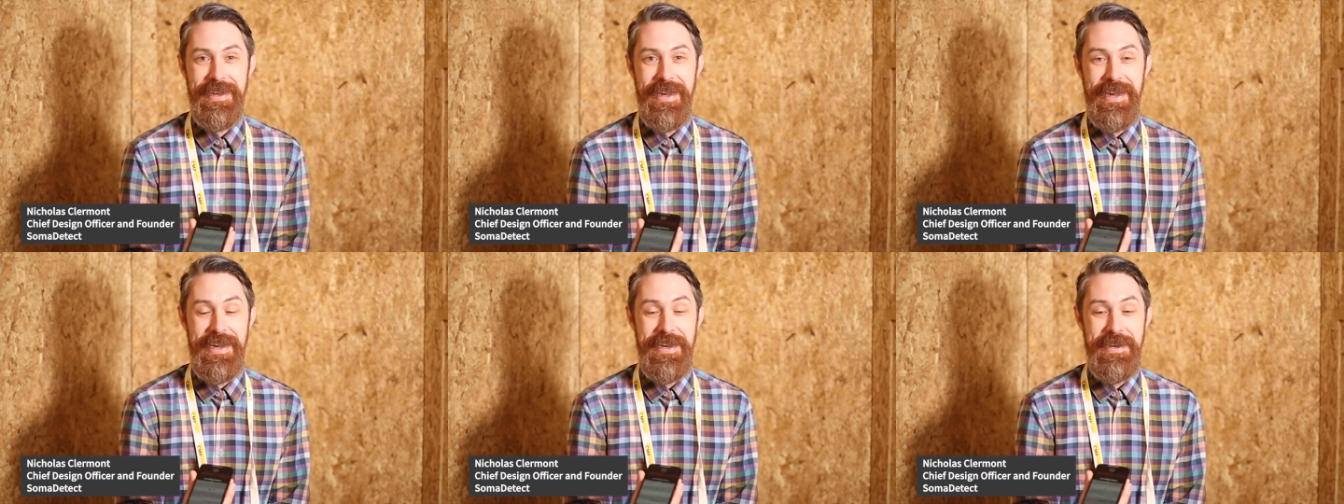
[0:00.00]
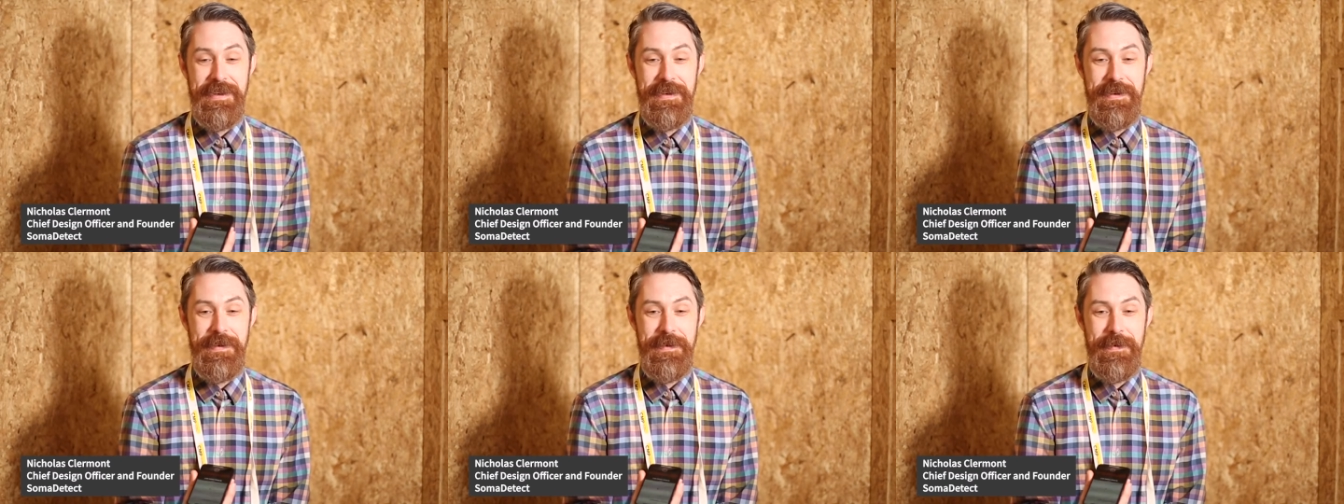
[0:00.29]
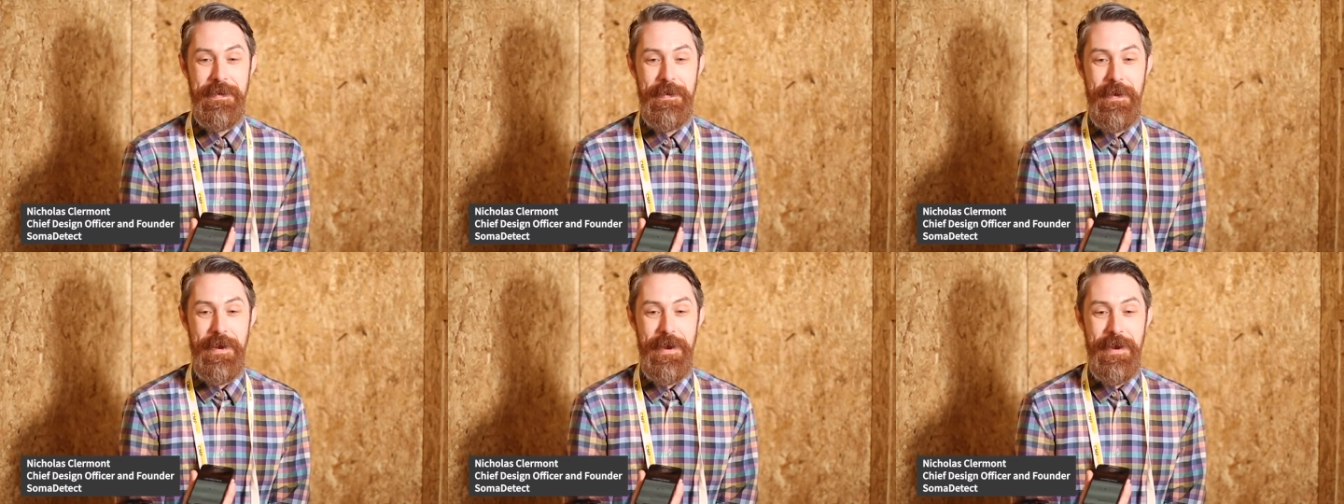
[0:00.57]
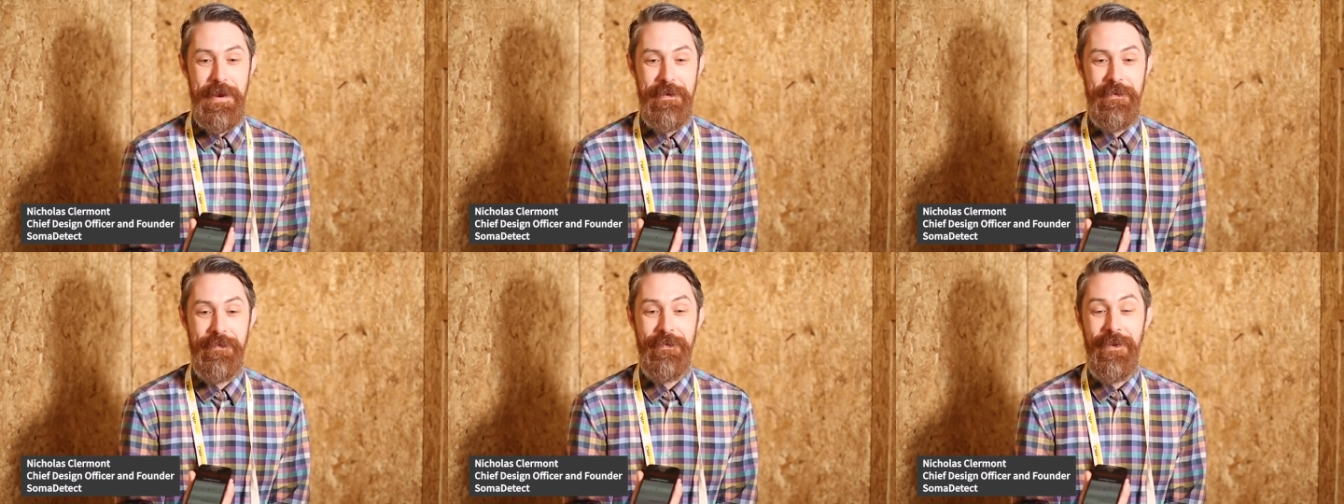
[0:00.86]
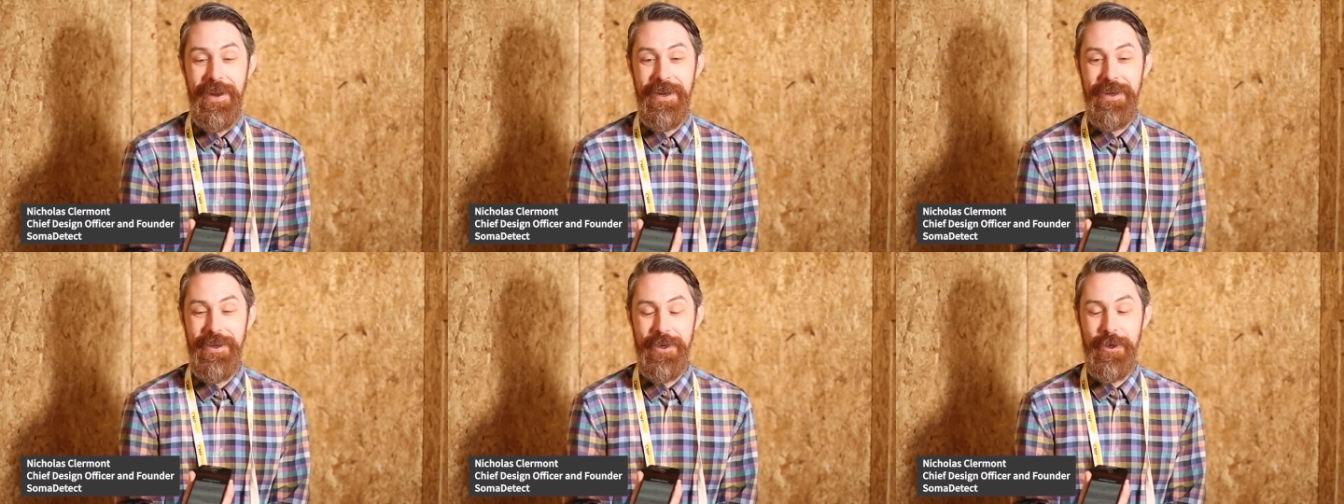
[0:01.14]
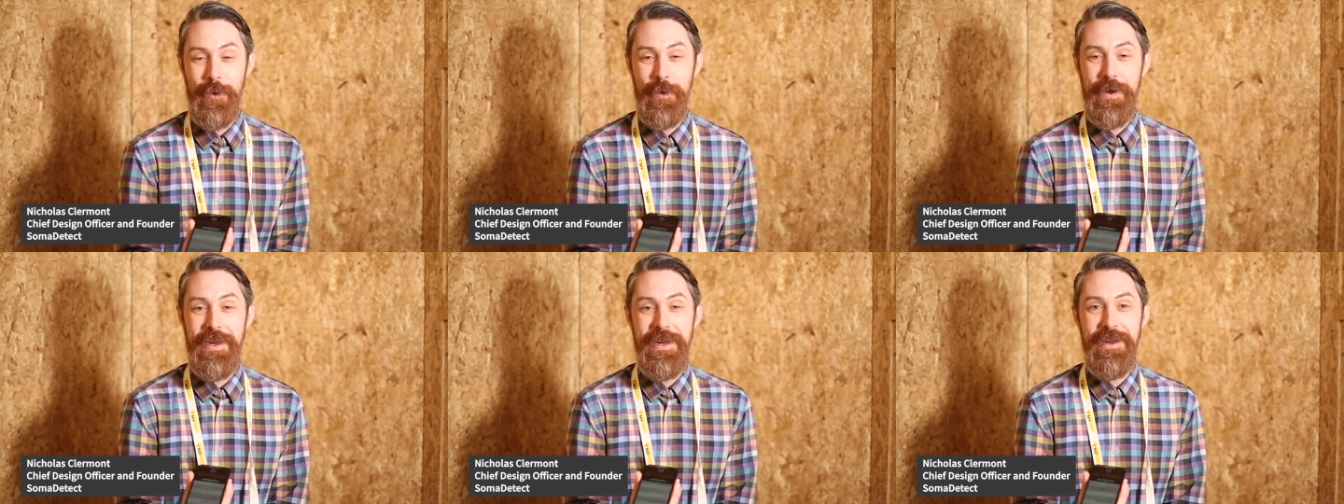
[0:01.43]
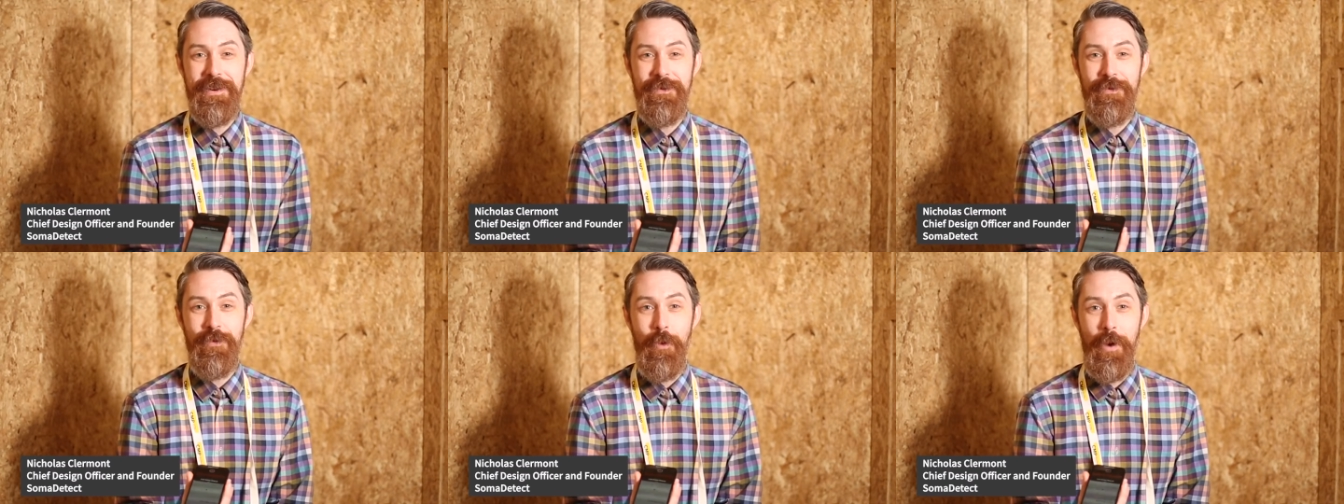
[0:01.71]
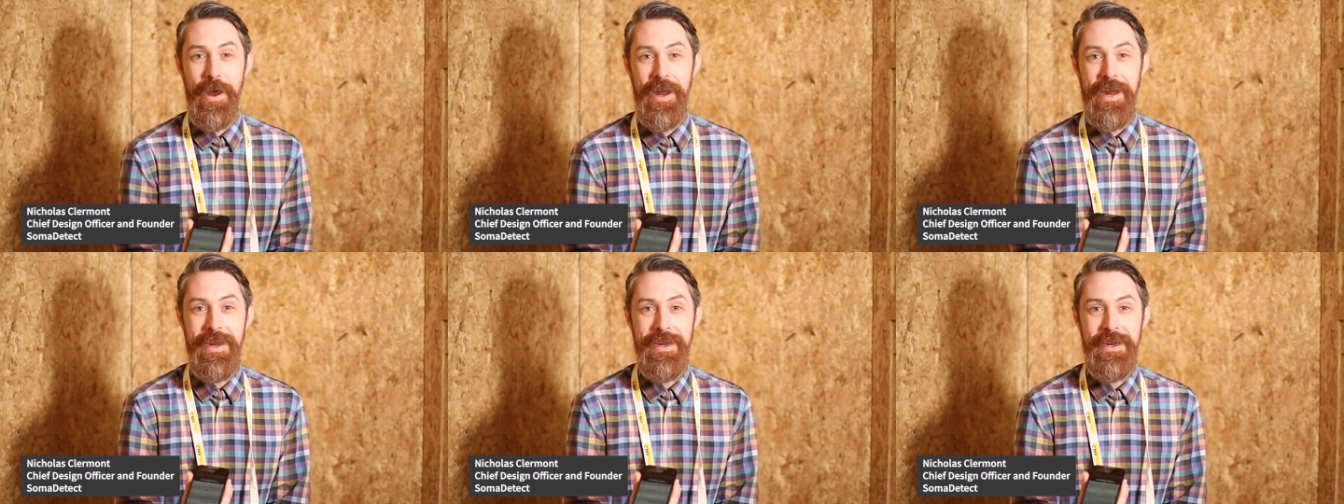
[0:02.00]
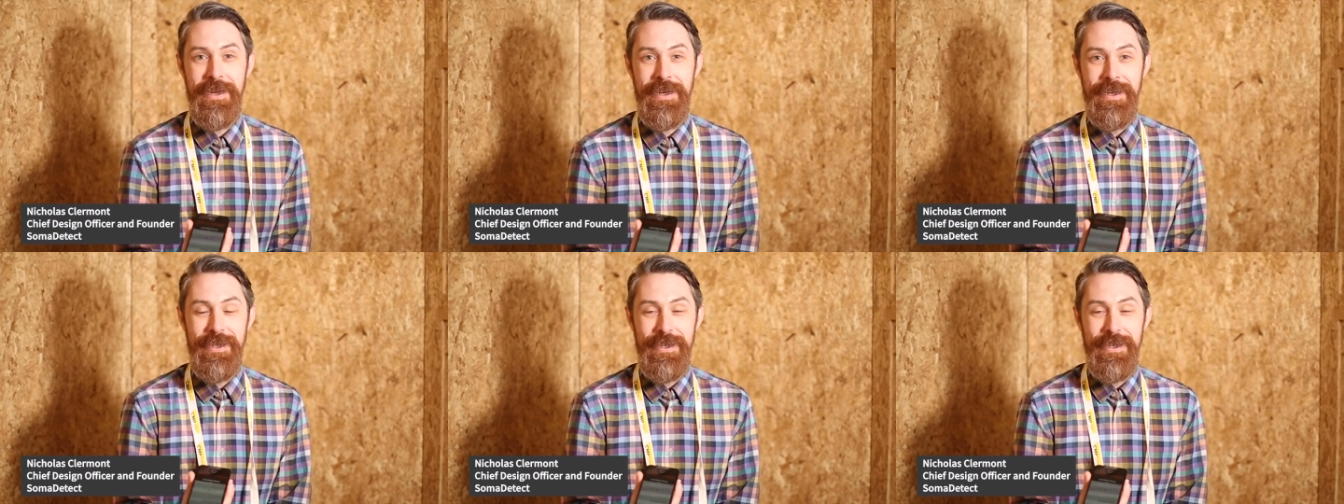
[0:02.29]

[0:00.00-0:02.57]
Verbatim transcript: and uh, find a creative way